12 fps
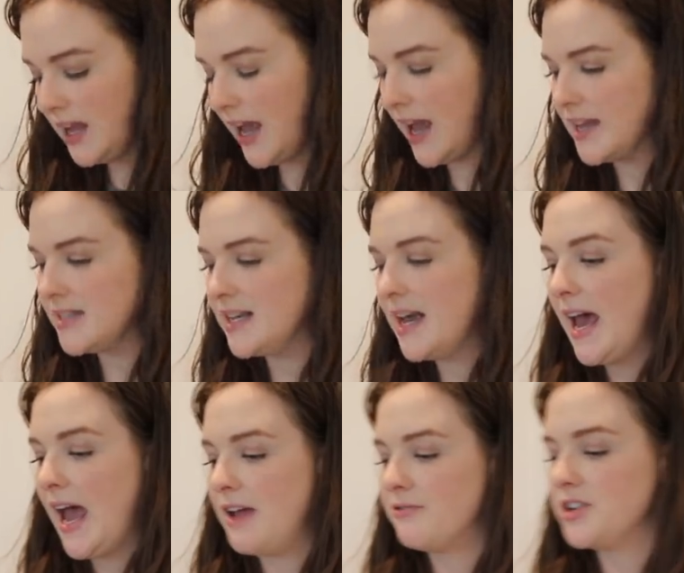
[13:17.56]
And
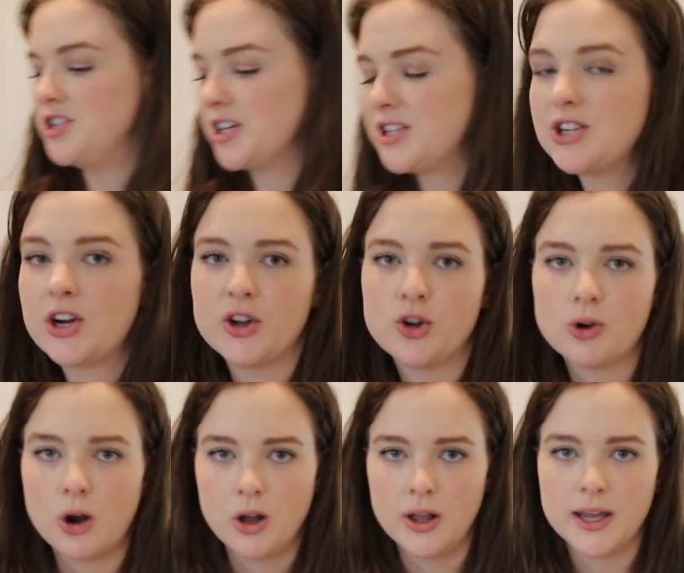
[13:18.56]
Henry just started
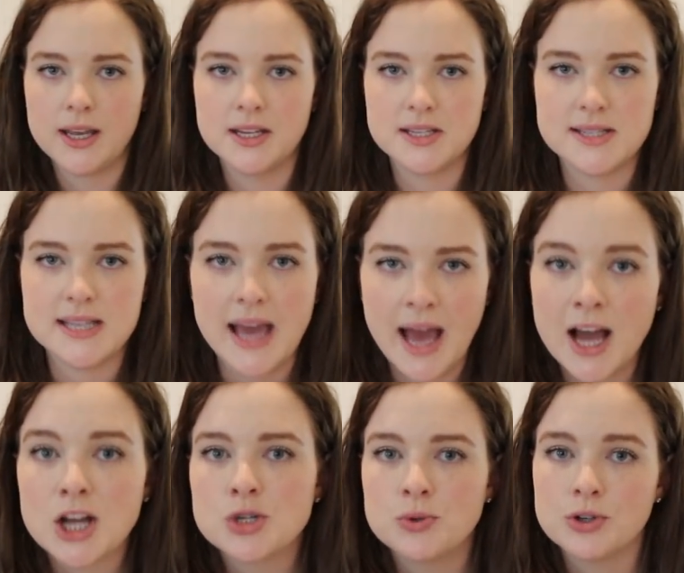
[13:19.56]
crawling. It is the
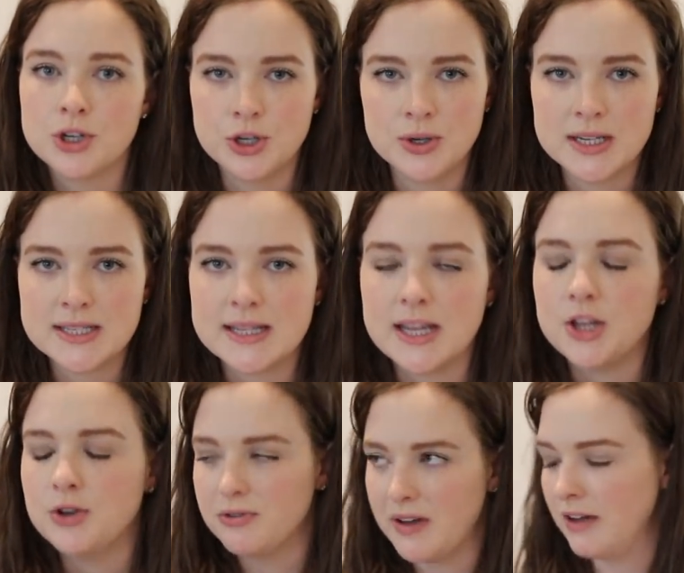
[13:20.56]
actual cutest thing
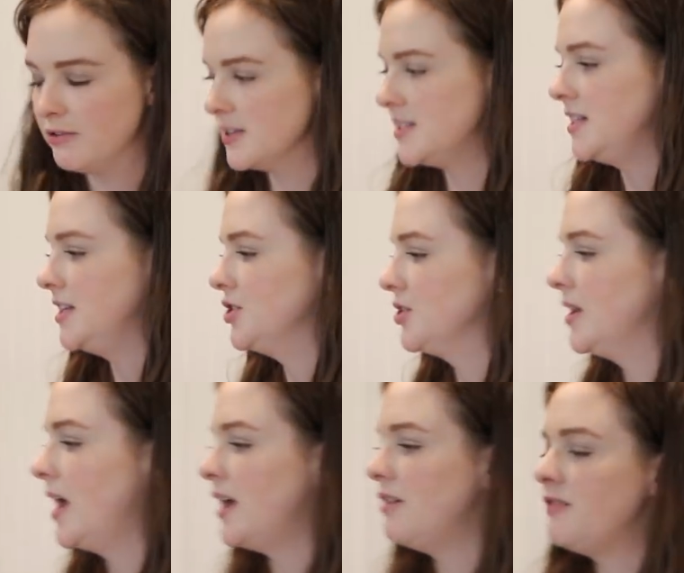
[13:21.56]
you've ever seen in your
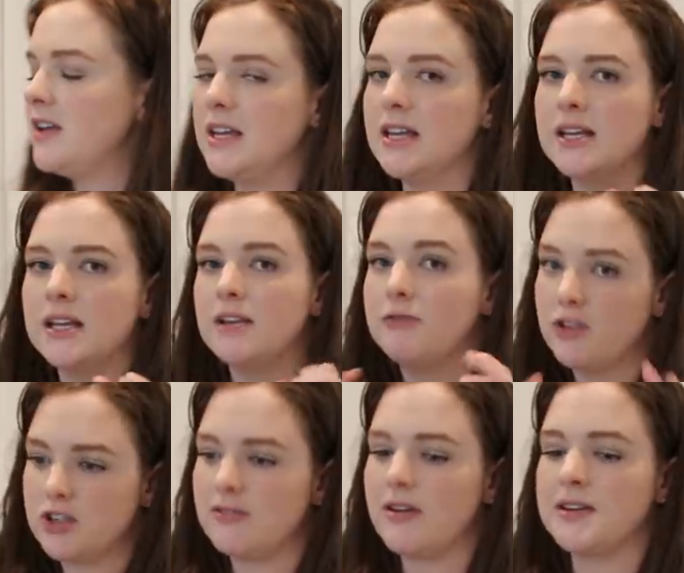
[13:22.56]
life. He
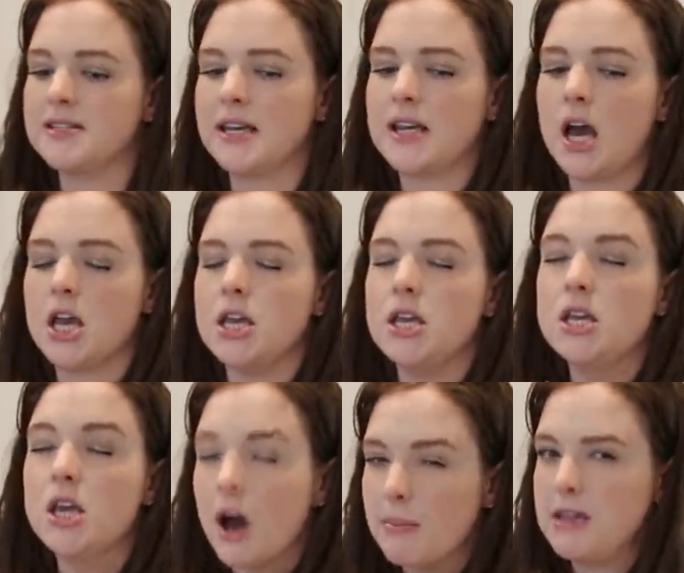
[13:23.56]
first of all, he's like a
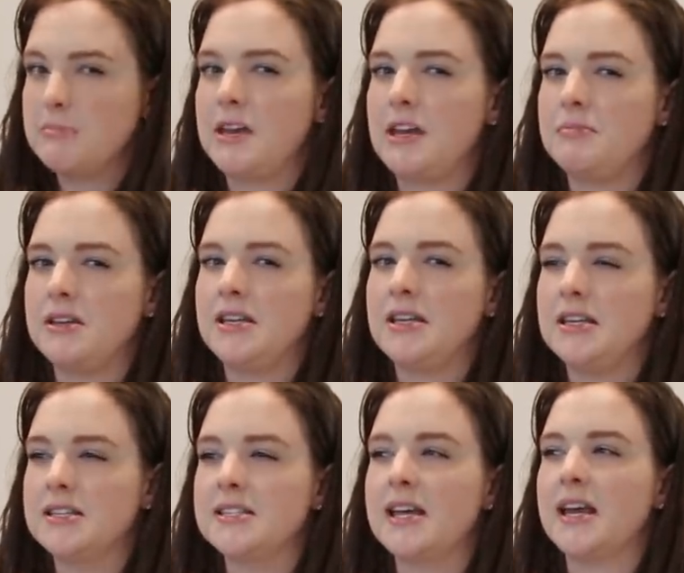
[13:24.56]
yummy baby.
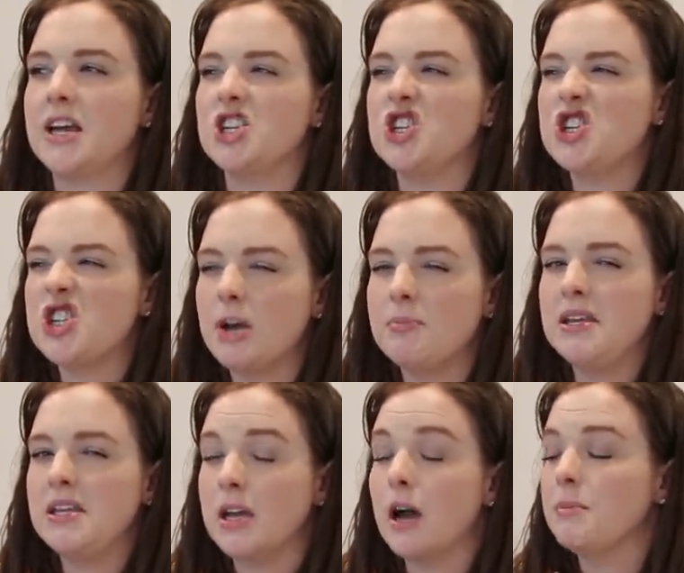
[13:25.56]
He is like a chubby,
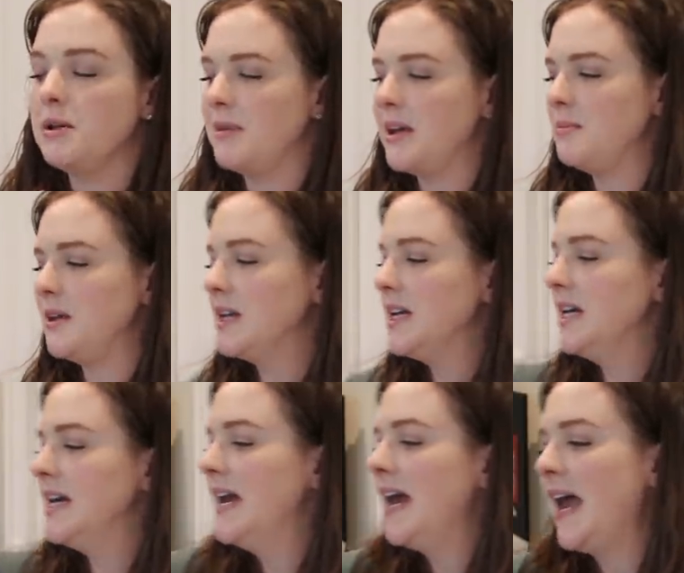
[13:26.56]
yummy baby.
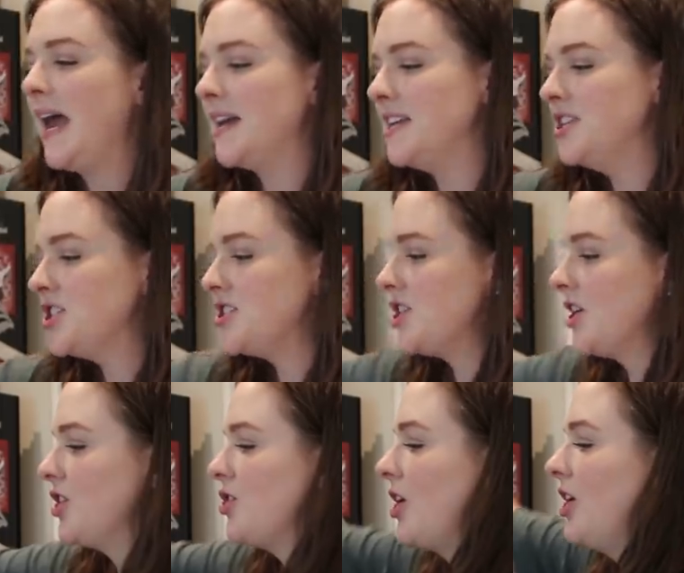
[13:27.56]
And he just
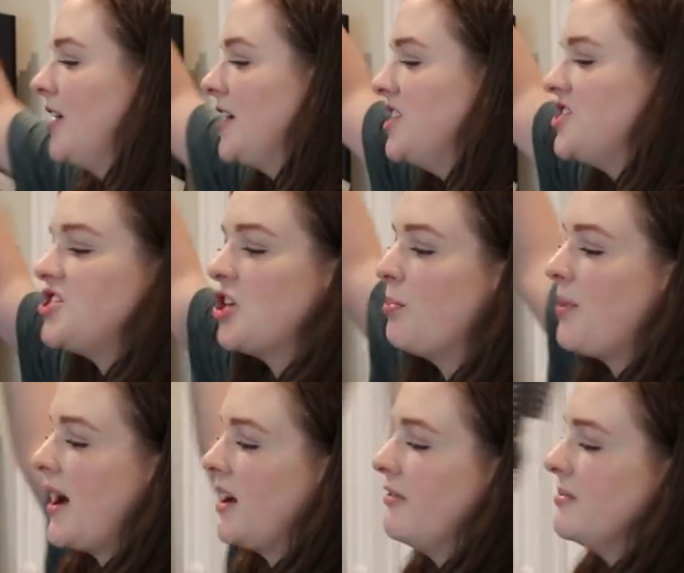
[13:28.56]
started crawling and he's so
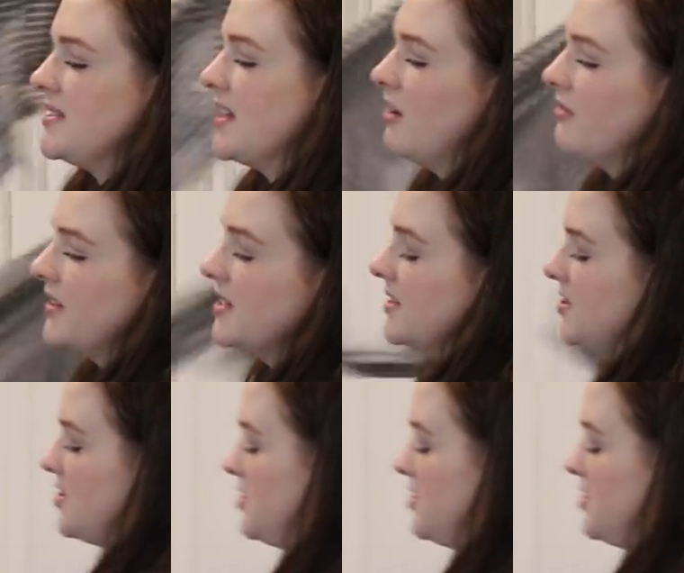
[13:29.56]
proud of himself and he, it's